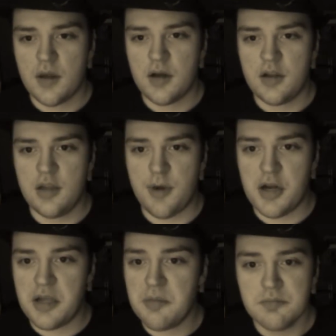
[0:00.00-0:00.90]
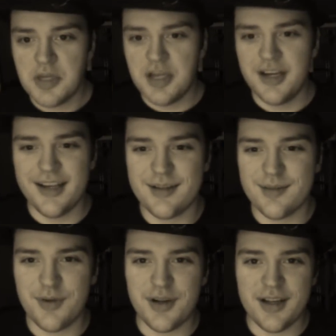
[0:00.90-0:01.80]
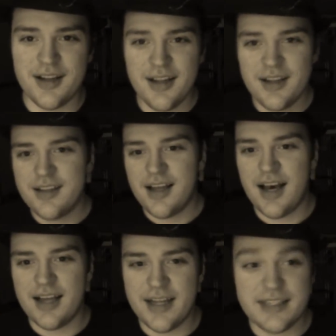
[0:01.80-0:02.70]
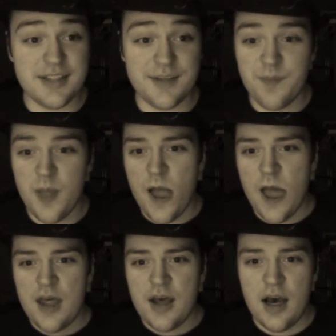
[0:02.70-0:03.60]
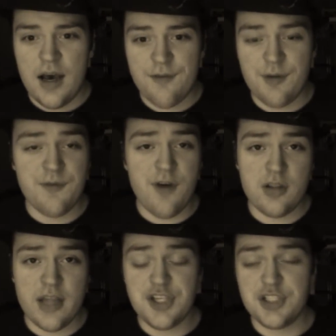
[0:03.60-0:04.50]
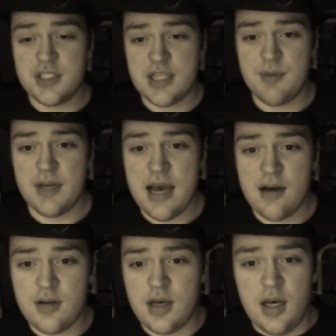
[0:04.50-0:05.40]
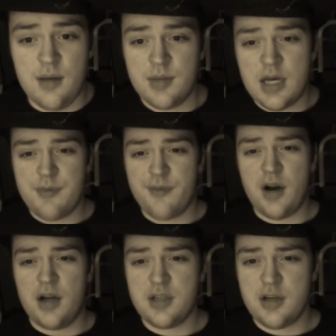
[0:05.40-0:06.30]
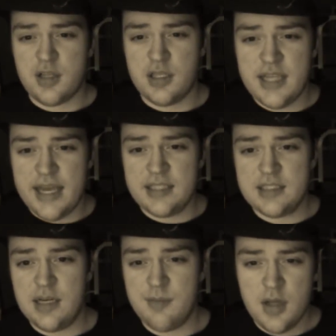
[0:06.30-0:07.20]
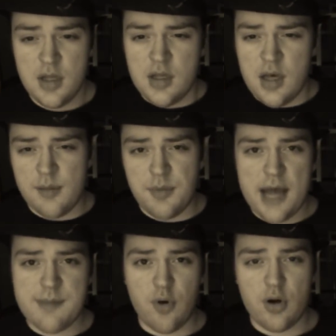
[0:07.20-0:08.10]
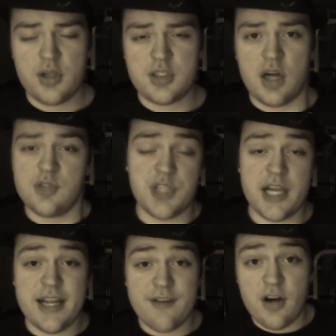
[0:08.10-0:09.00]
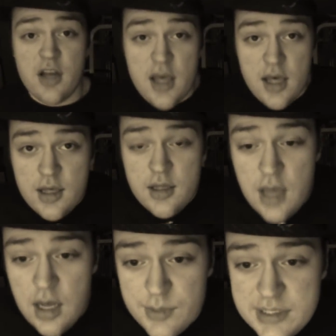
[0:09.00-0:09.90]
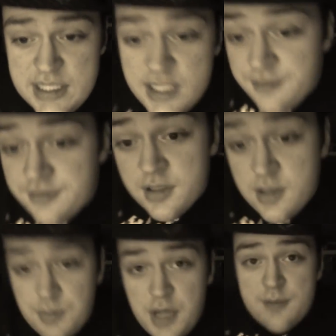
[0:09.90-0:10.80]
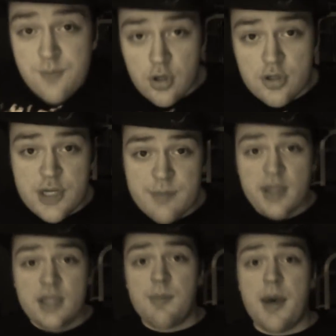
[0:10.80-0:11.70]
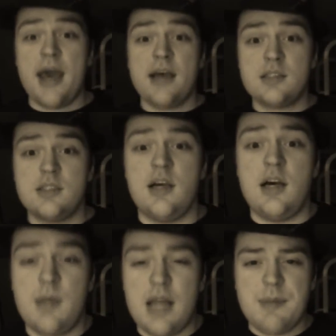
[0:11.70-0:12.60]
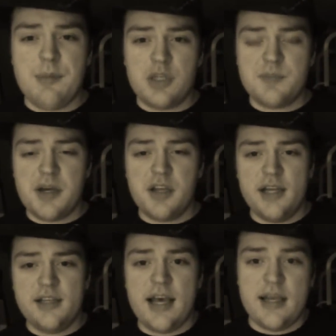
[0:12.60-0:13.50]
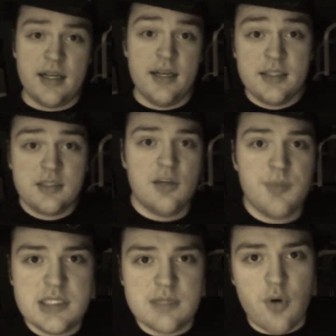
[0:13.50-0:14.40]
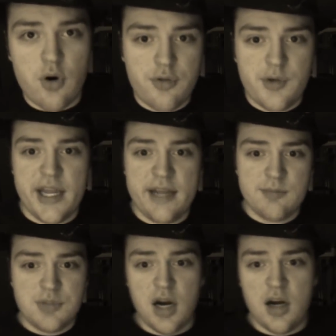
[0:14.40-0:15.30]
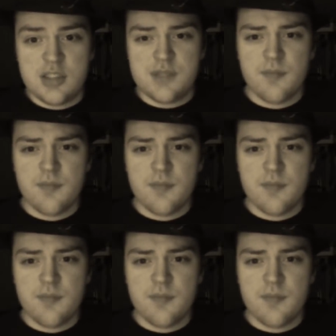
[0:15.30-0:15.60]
clip arty, to put it nicely. From the Vault Legends is coming out. A couple of cards are going to contain some black borders, cards which had never received black border treatment in the past. A lot of people are speculating that it is going to be some Portal 3 Kingdom cards,